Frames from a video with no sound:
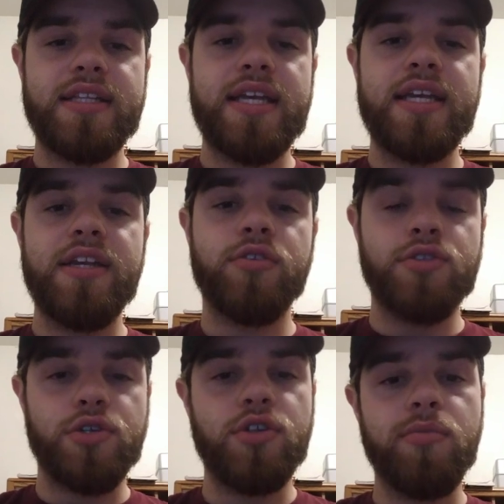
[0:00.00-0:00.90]
that they can either
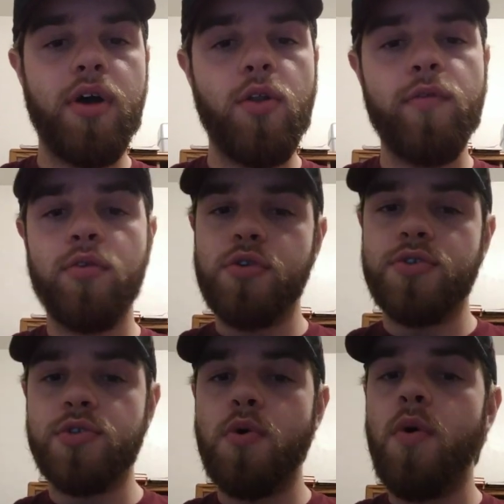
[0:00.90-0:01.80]
turn the ball over or
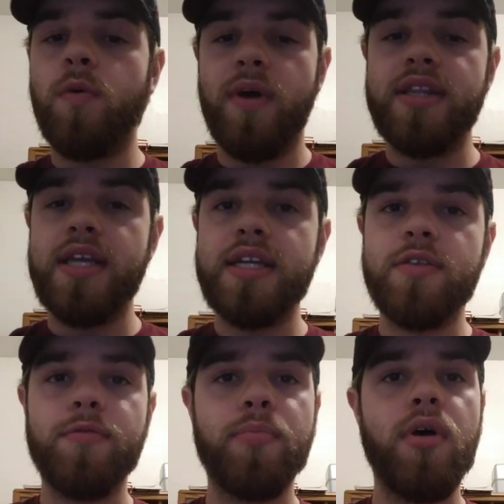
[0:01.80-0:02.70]
score when they get
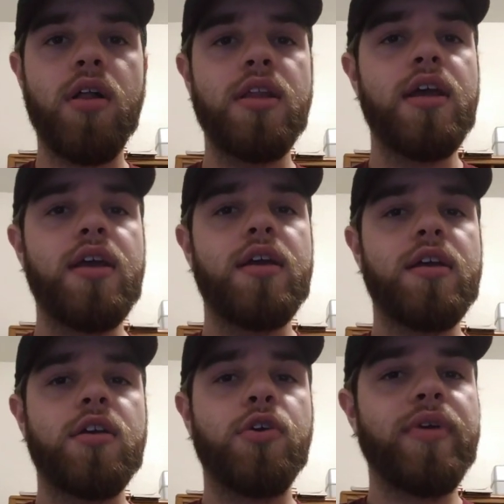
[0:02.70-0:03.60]
the football.
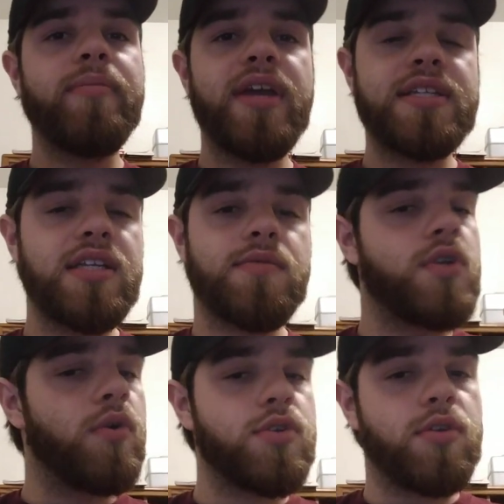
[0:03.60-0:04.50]
Green Bay teams
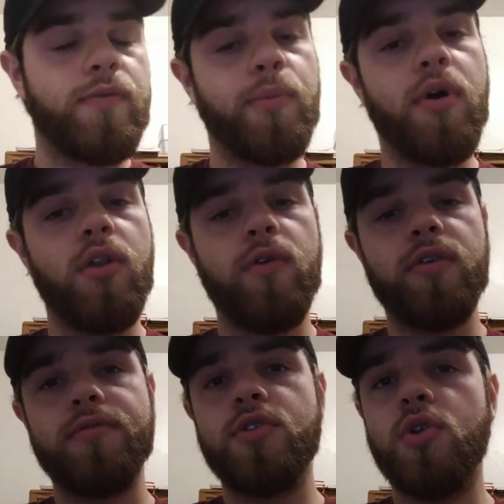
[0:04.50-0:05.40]
don't turn the football
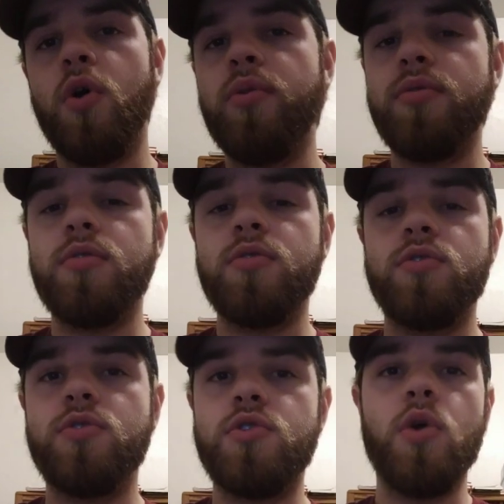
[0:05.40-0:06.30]
over. So don't
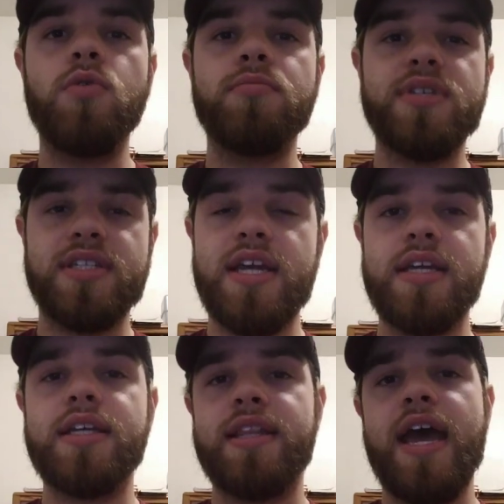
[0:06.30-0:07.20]
don't
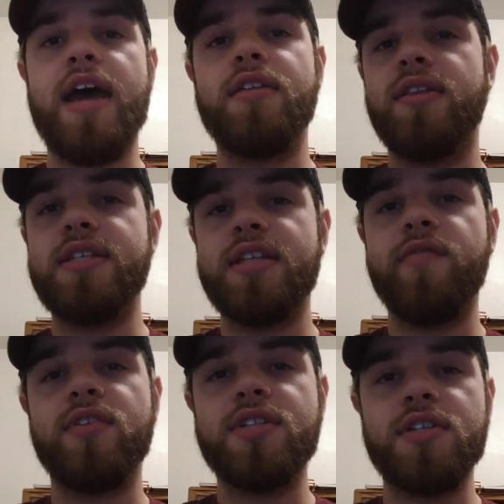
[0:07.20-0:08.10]
mistake that this
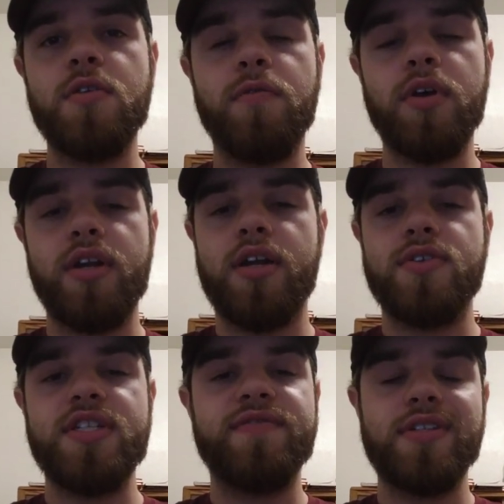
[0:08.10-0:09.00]
San Francisco
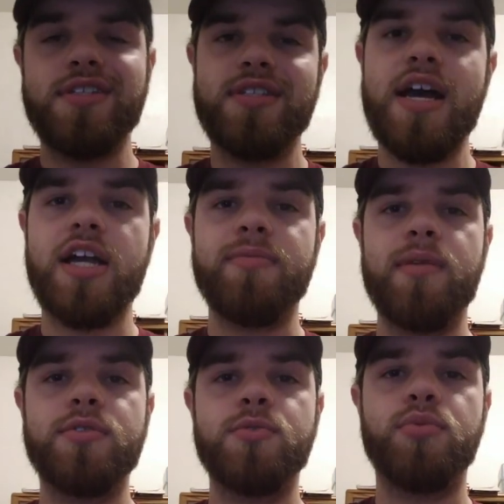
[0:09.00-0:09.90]
49ers defense is not going to be
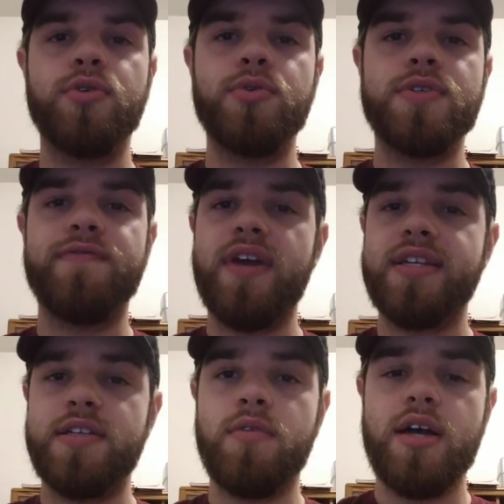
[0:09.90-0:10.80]
able to produce
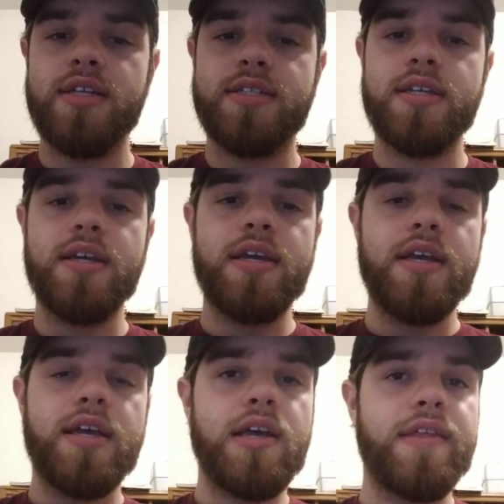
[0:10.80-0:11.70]
fantasy wise
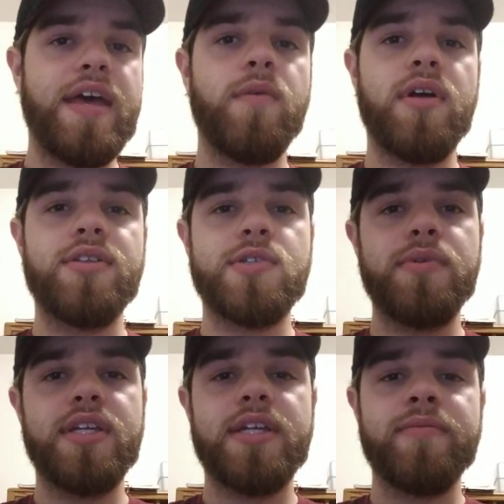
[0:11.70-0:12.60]
uh, that well this
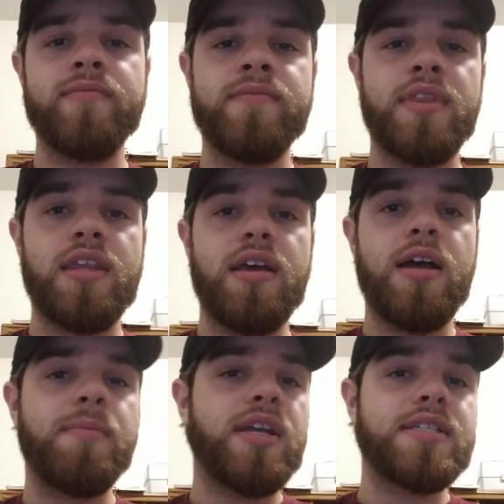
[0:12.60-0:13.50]
week.
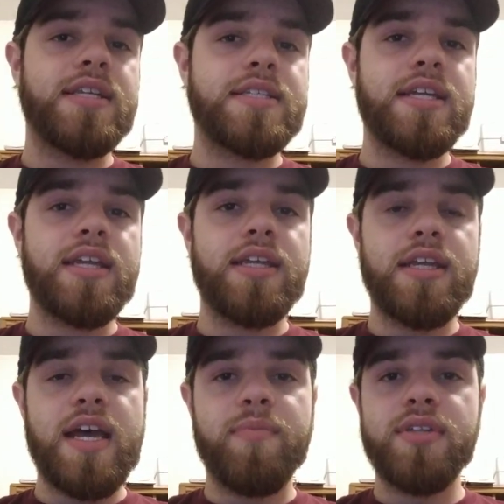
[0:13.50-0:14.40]
I'm going to say sit
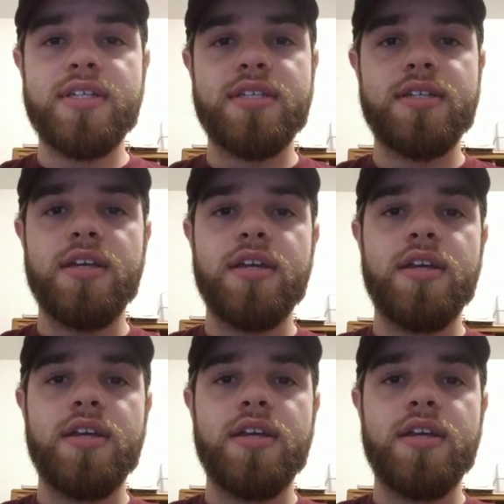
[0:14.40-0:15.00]
Indianapolis.